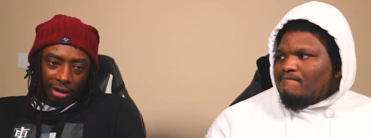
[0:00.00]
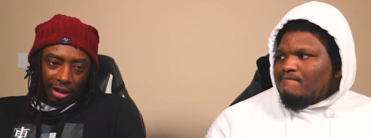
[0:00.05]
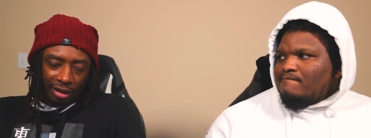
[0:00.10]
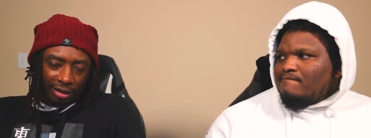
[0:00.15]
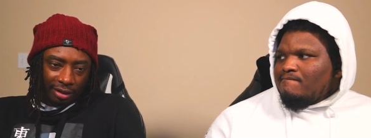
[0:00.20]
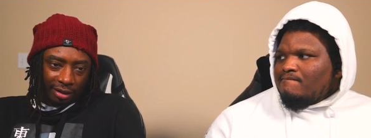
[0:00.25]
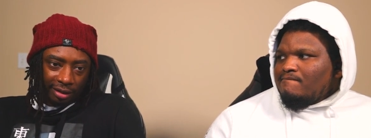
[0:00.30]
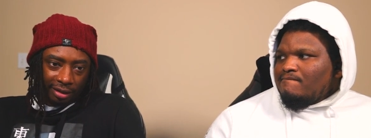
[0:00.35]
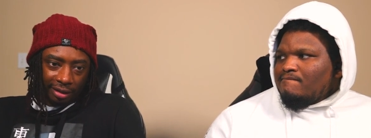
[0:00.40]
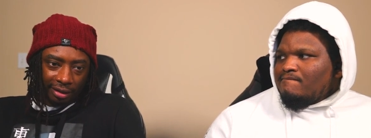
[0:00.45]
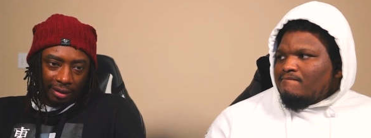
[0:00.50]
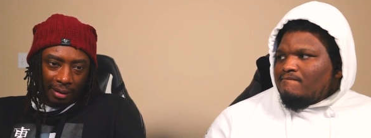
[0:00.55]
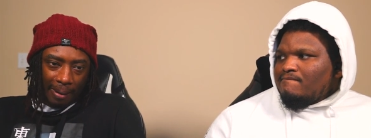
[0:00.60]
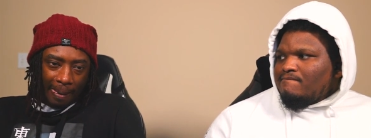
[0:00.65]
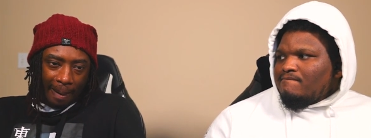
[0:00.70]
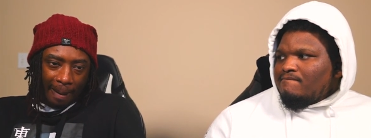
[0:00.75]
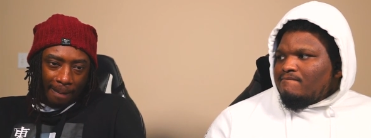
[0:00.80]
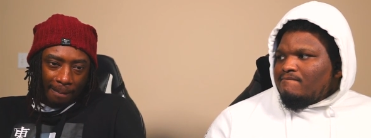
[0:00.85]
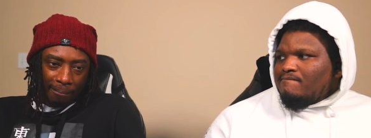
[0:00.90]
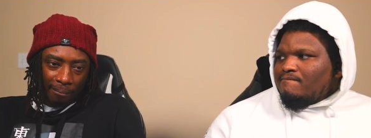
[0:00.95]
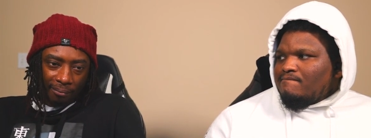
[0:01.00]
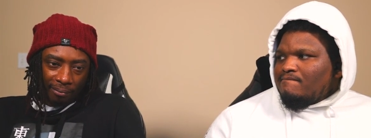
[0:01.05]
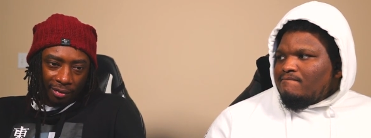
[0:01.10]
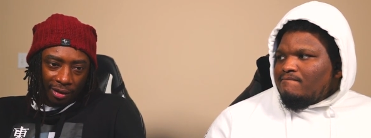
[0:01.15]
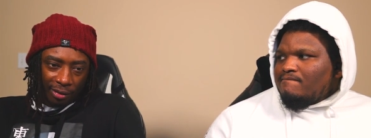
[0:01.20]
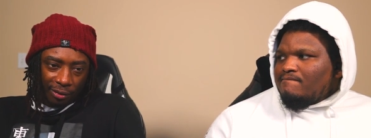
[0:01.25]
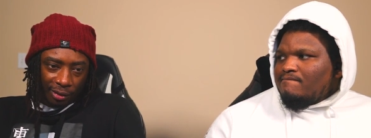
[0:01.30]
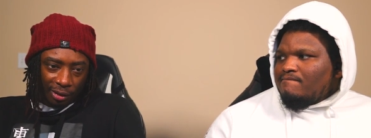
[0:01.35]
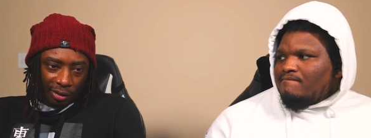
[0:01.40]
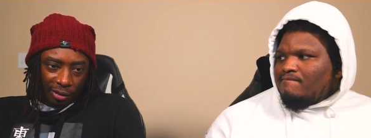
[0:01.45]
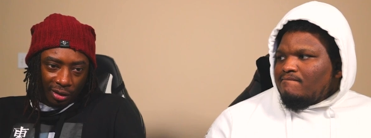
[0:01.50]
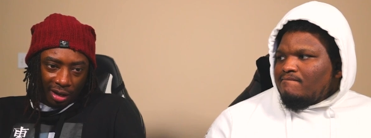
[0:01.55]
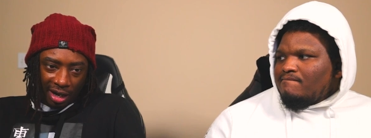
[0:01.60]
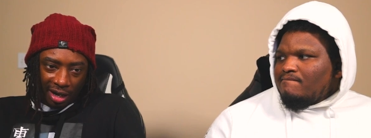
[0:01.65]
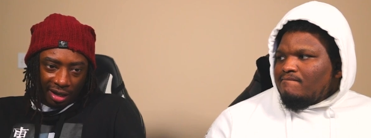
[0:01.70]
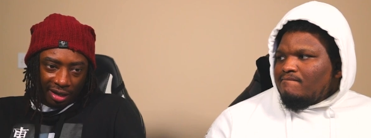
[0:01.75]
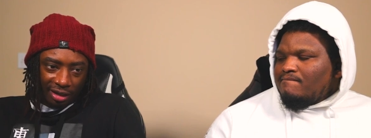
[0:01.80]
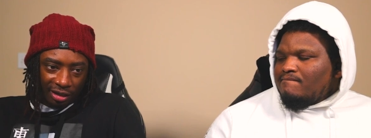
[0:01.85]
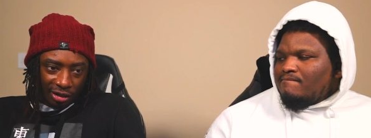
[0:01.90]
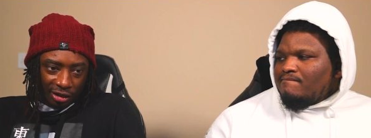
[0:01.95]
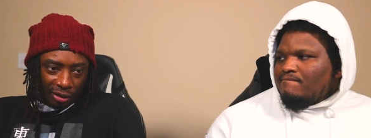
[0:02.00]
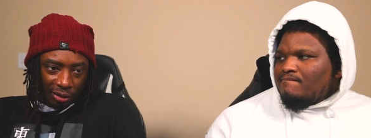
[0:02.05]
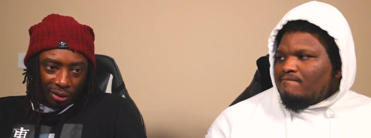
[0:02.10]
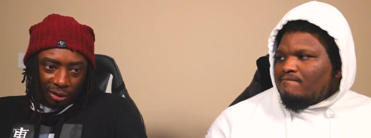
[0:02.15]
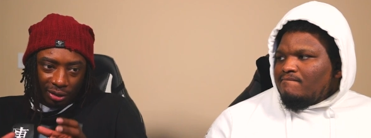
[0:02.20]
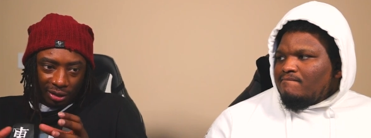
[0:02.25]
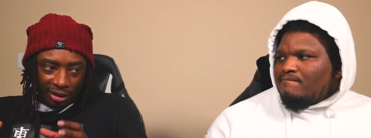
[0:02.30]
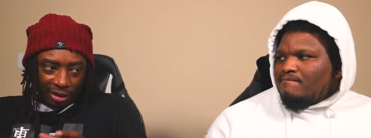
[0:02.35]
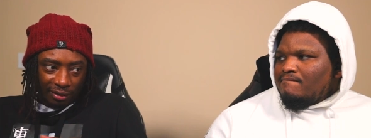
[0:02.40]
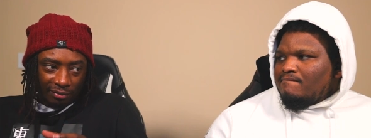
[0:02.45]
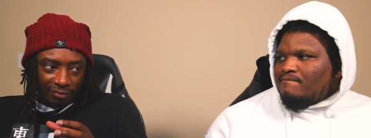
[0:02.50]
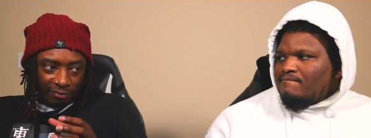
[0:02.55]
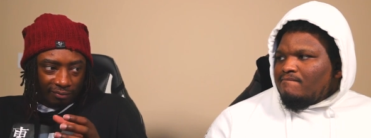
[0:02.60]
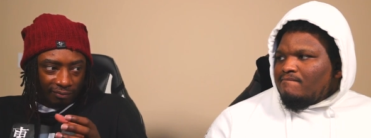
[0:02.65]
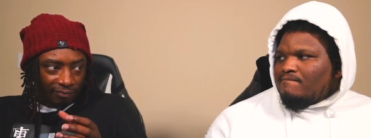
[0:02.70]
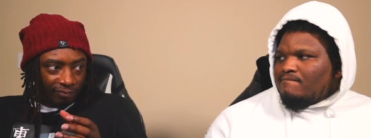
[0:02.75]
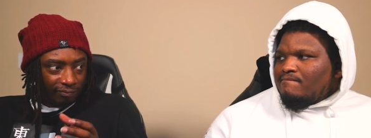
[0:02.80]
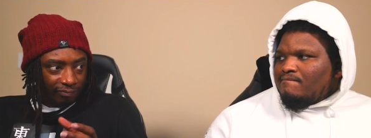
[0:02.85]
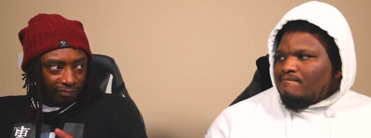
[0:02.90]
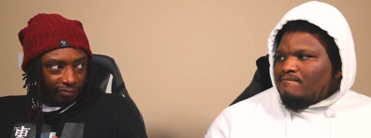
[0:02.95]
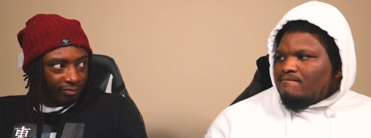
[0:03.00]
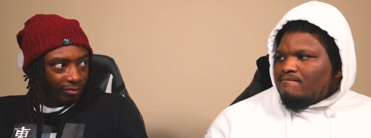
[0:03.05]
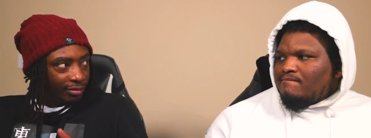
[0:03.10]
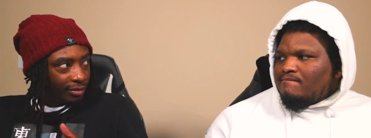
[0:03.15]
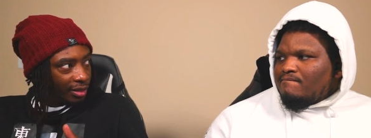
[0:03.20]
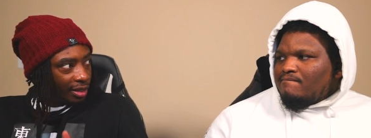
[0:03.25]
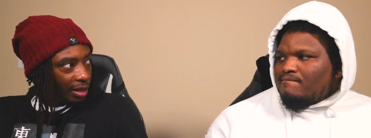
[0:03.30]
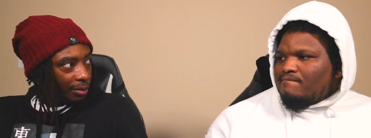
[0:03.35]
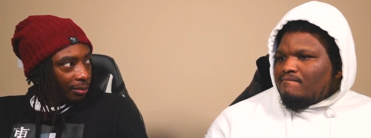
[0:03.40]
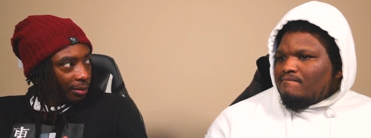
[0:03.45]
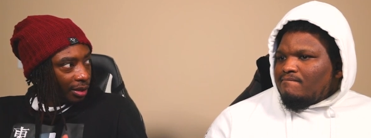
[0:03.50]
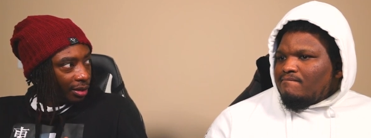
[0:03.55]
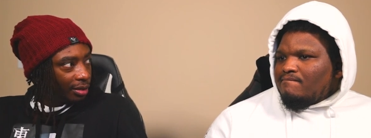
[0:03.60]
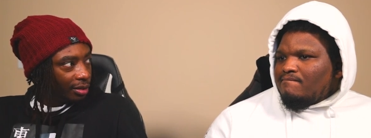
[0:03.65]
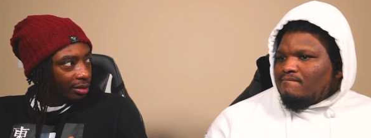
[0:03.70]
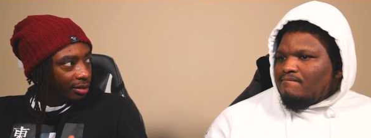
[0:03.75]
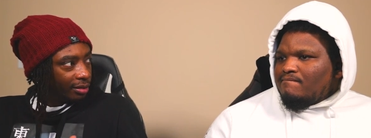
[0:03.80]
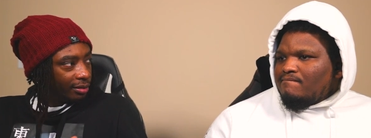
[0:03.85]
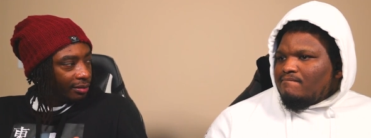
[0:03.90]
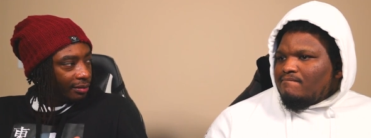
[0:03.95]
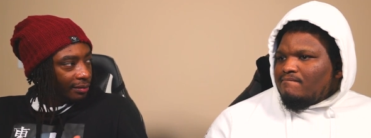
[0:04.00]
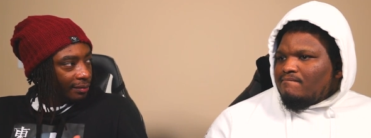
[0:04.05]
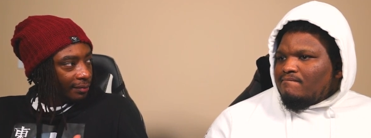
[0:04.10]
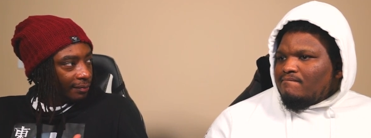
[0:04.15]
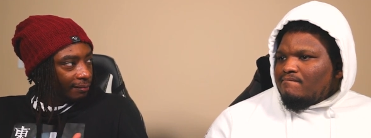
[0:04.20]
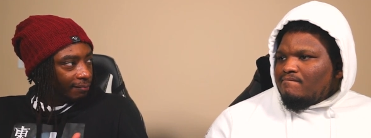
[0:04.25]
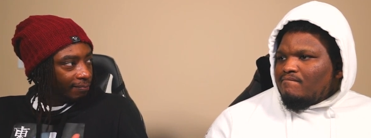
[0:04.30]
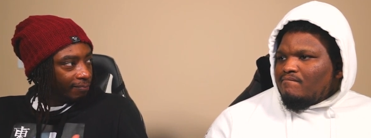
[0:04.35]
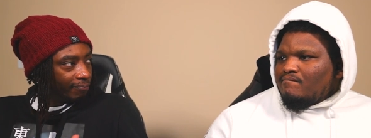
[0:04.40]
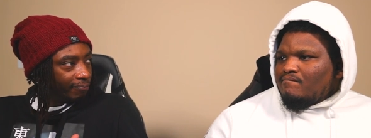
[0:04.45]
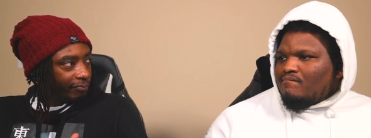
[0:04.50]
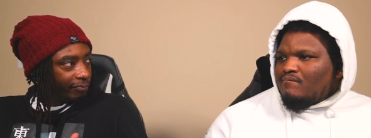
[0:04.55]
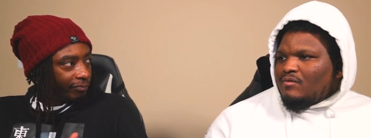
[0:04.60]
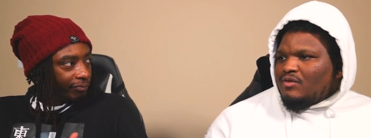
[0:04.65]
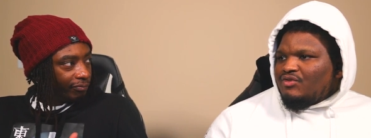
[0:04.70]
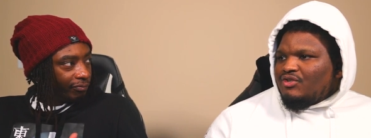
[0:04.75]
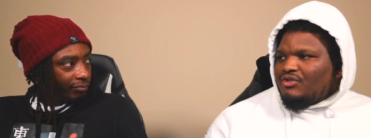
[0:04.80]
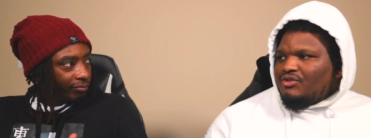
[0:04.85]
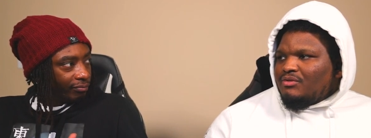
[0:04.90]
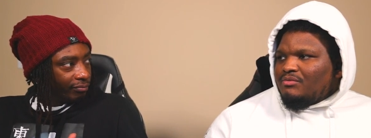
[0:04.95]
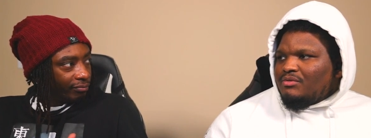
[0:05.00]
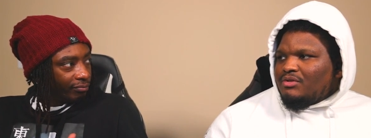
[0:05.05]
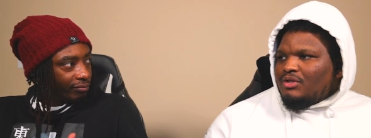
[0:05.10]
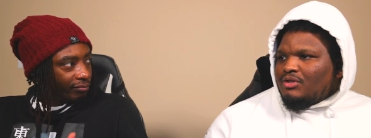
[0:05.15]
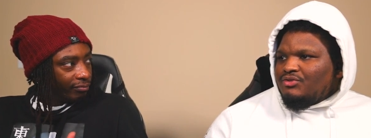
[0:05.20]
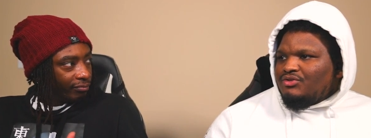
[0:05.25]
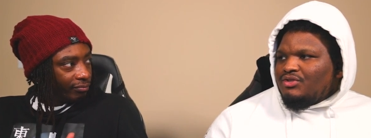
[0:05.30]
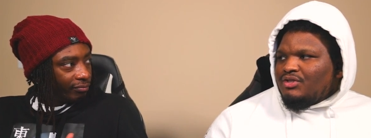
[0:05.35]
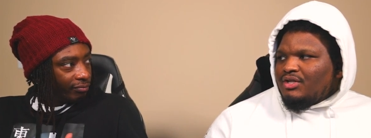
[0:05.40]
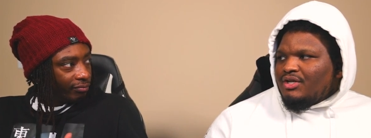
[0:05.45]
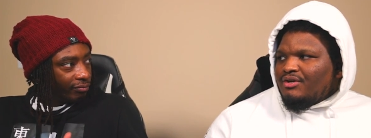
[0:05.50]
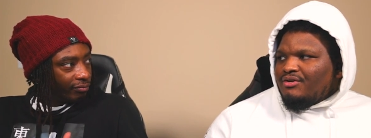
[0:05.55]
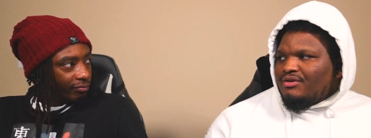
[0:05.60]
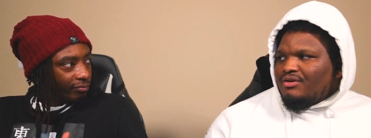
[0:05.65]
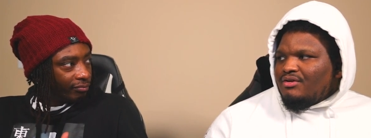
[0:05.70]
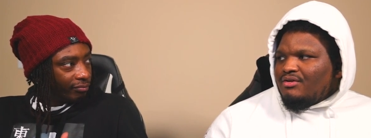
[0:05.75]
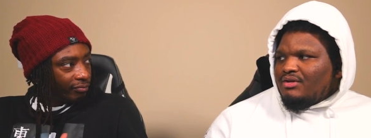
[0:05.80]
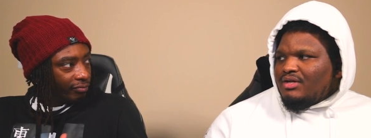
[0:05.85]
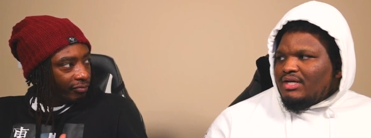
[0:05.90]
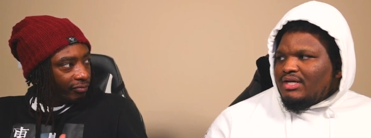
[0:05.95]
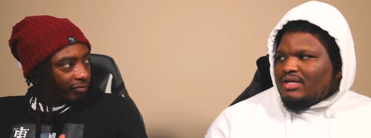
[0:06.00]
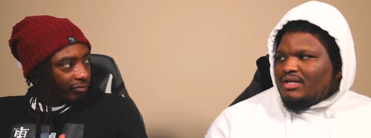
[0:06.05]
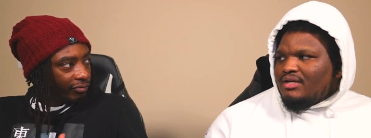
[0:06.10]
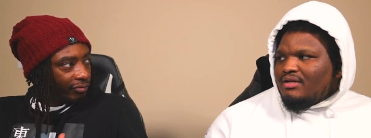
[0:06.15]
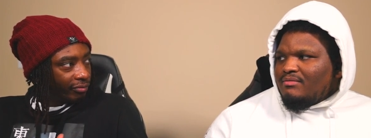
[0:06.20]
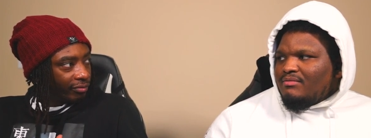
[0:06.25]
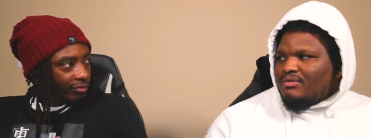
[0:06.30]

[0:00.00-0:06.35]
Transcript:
Speaker 1: They said when you die, it shows up something.
Speaker 2: Shows up close to the area you died at,